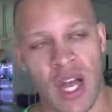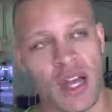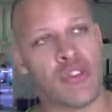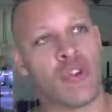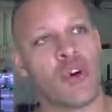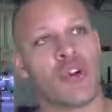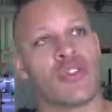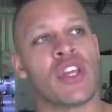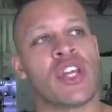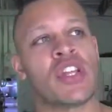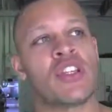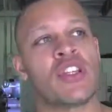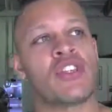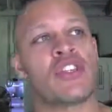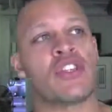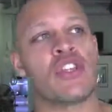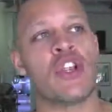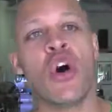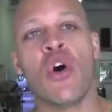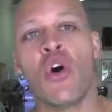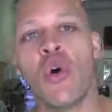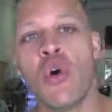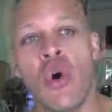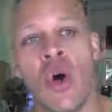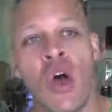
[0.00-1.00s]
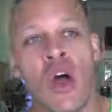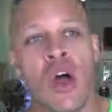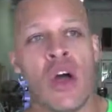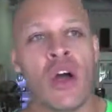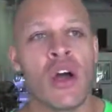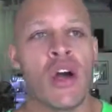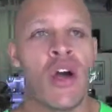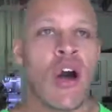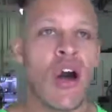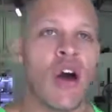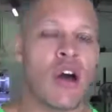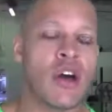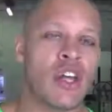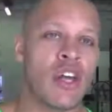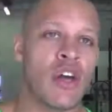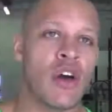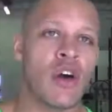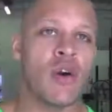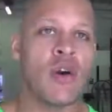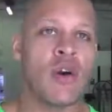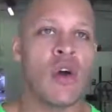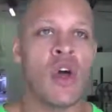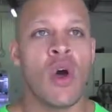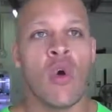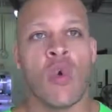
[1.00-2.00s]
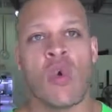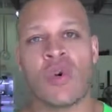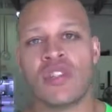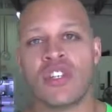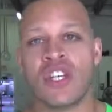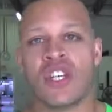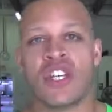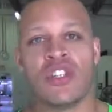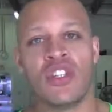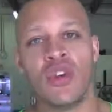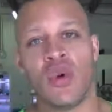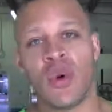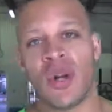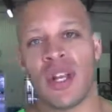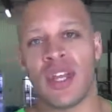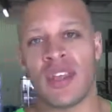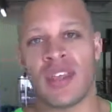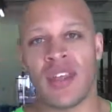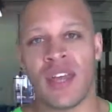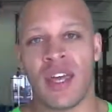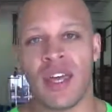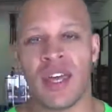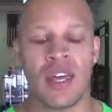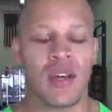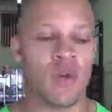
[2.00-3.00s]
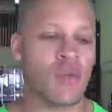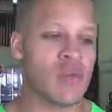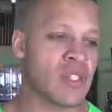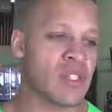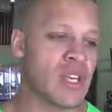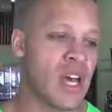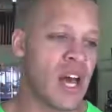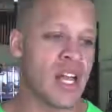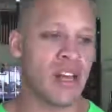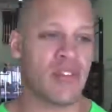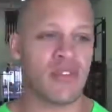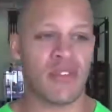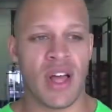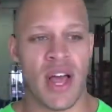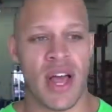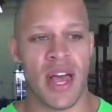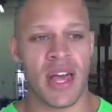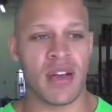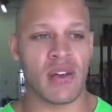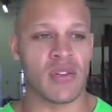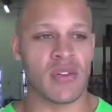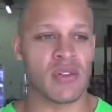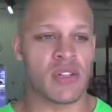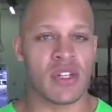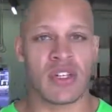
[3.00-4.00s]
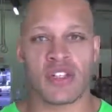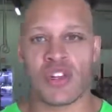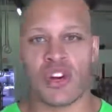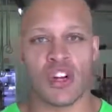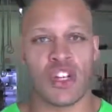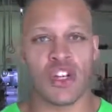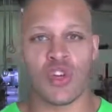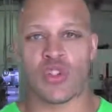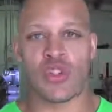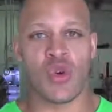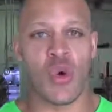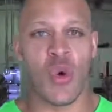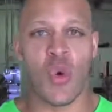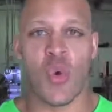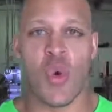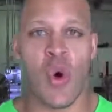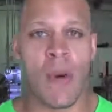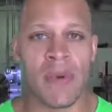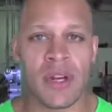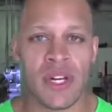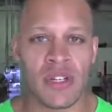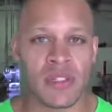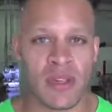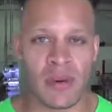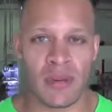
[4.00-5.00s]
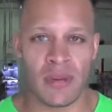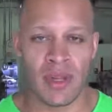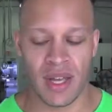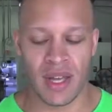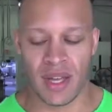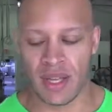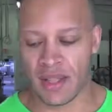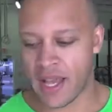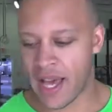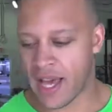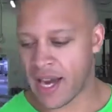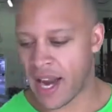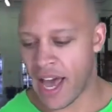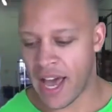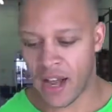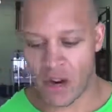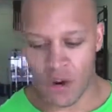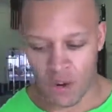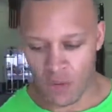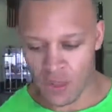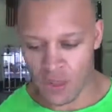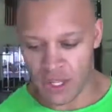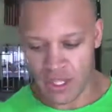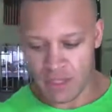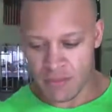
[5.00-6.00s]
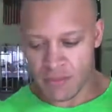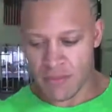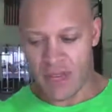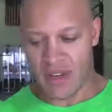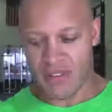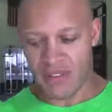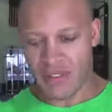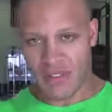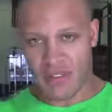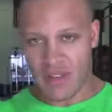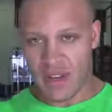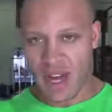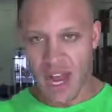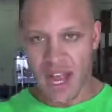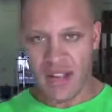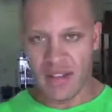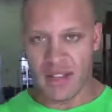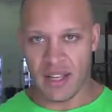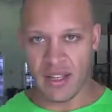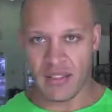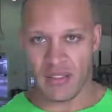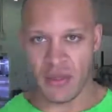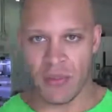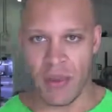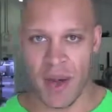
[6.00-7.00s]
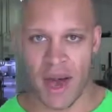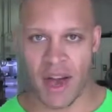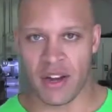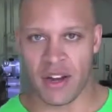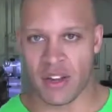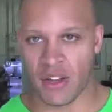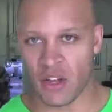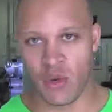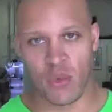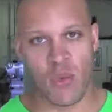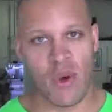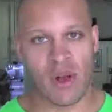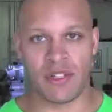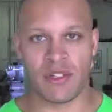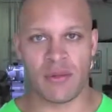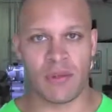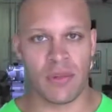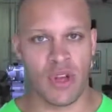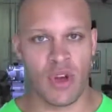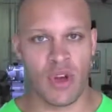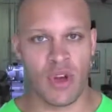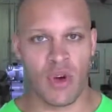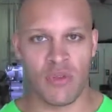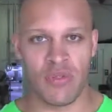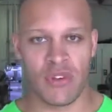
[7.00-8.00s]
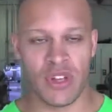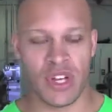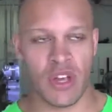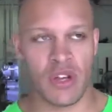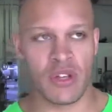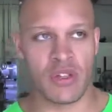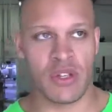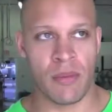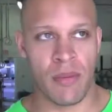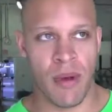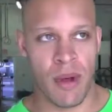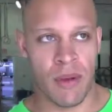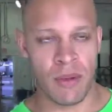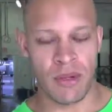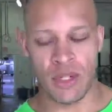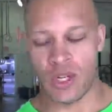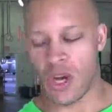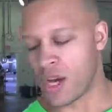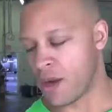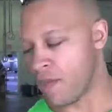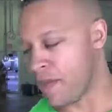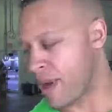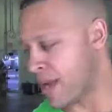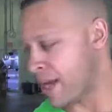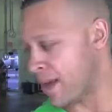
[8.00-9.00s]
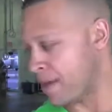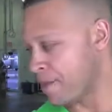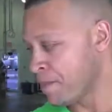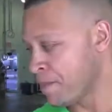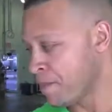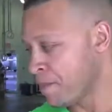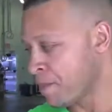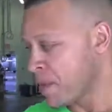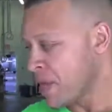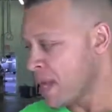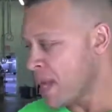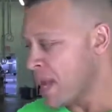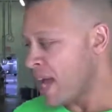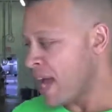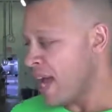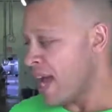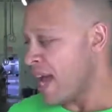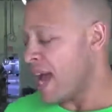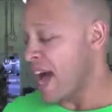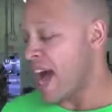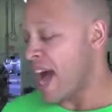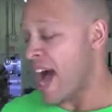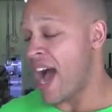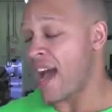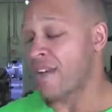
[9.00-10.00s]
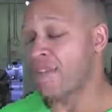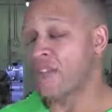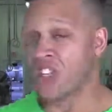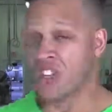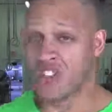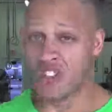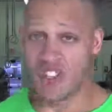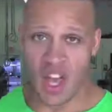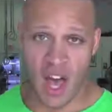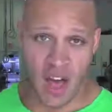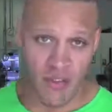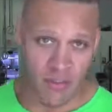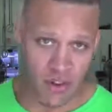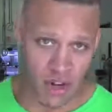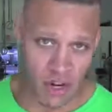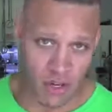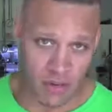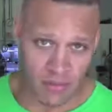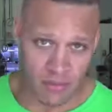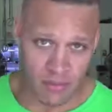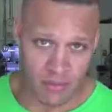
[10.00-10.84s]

thought that slow cardio wasn't going to do anything. It was kind of like it was going to turn you into a woman or something like that. I had all these myths and ideas about it. You can watch some of my old videos. I'll probably talk about it. I've discovered,